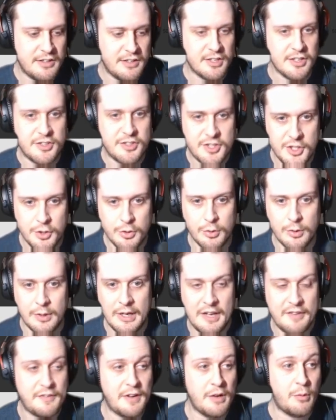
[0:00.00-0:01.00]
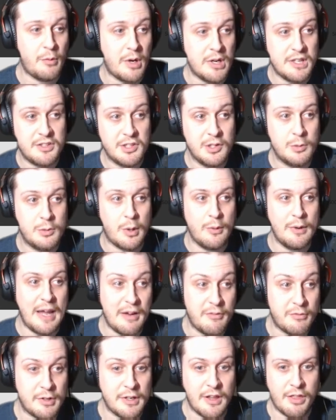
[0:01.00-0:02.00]
to 2. If I wanted to go out
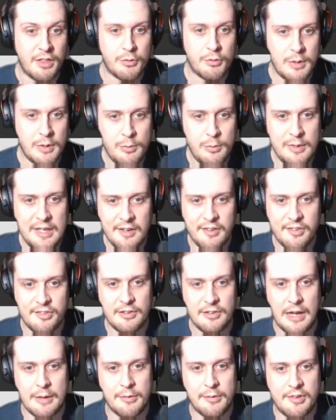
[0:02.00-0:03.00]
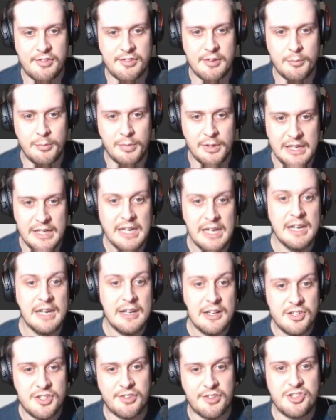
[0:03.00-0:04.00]
every 3 weeks, I would simply
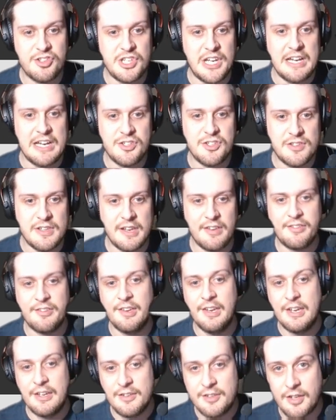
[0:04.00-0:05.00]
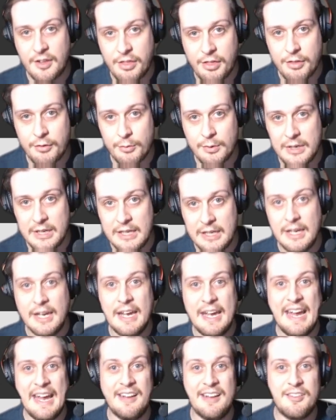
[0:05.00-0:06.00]
just change this to 3,
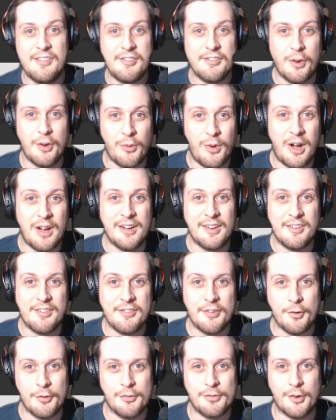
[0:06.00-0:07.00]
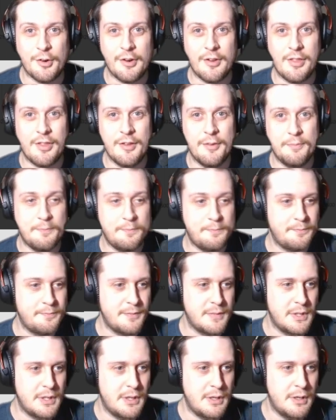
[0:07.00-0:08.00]
and so on and so forth.
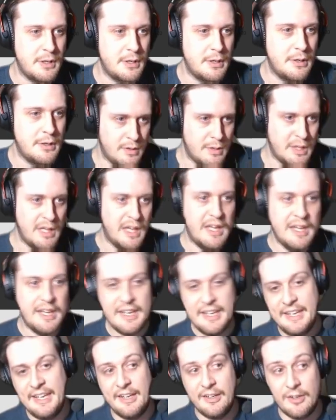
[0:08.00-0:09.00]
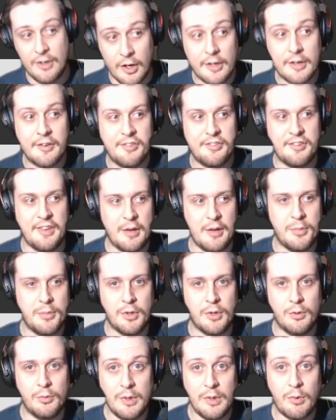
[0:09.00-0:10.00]
In our
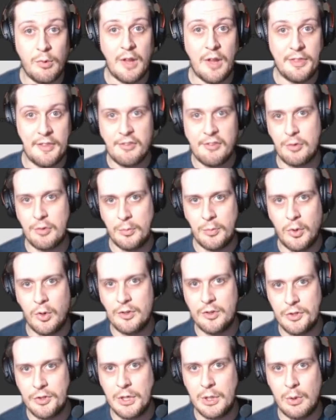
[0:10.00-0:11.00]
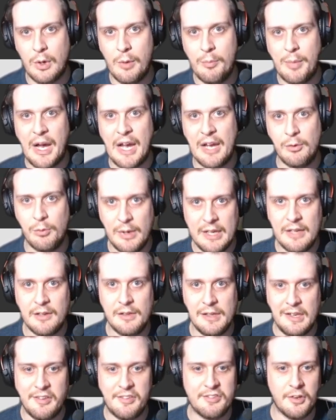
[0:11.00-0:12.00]
example, we want this report to go out
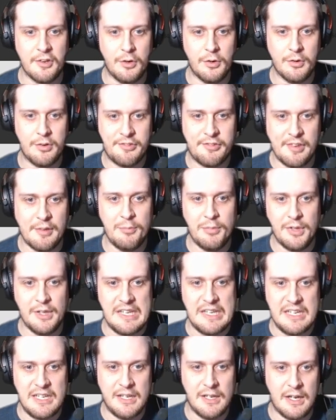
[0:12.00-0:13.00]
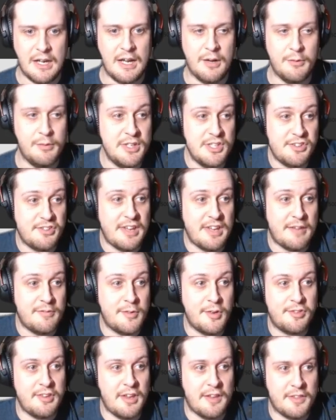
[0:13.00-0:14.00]
bi-weekly. So simply, we just have
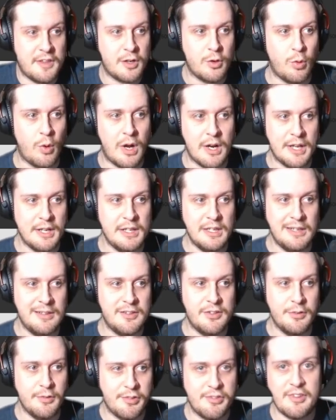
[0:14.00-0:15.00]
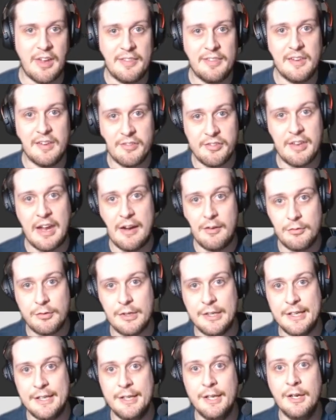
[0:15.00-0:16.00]
to set the quantity to send this
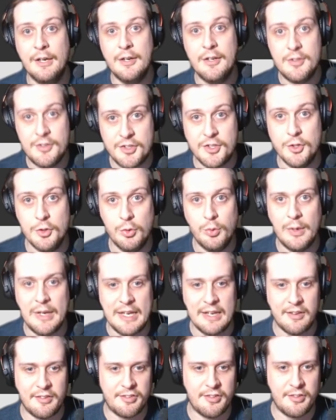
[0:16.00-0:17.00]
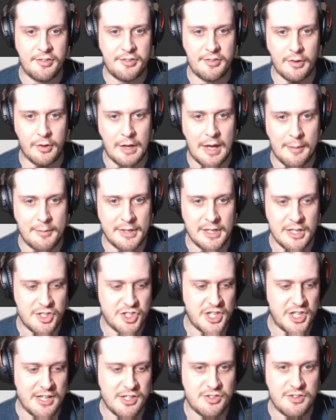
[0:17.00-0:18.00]
every 2 weeks. So I'm going to
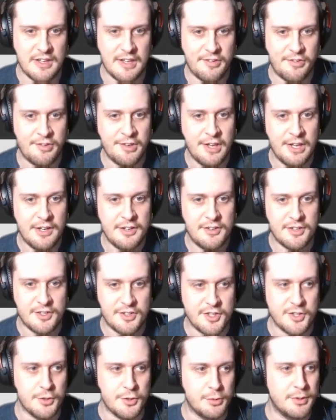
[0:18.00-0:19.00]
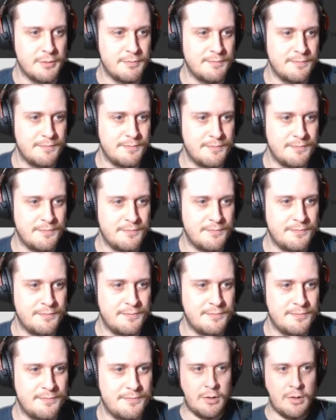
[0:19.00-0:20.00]
change this to 2.
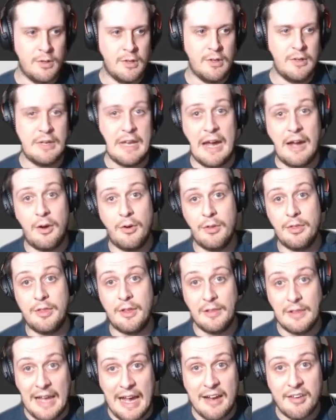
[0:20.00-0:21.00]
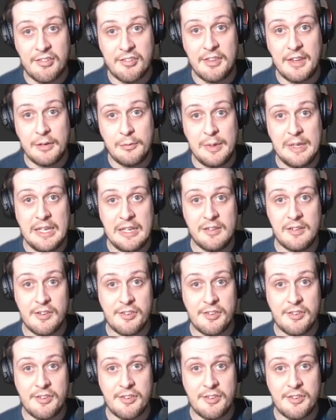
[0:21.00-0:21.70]
Now, the last thing we need to